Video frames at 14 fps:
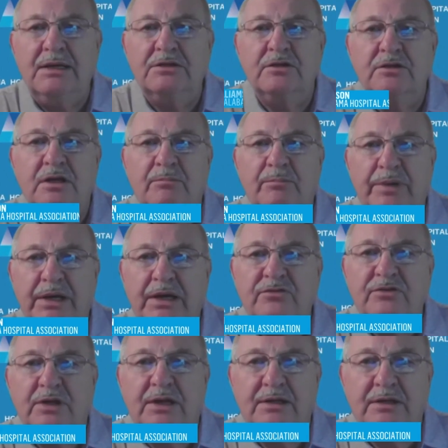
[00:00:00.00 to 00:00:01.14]
into the
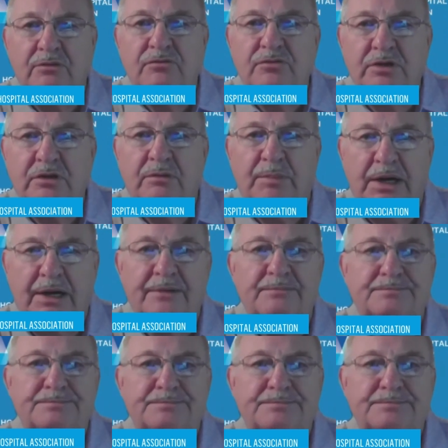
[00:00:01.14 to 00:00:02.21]
abyss and I don't see the bottom.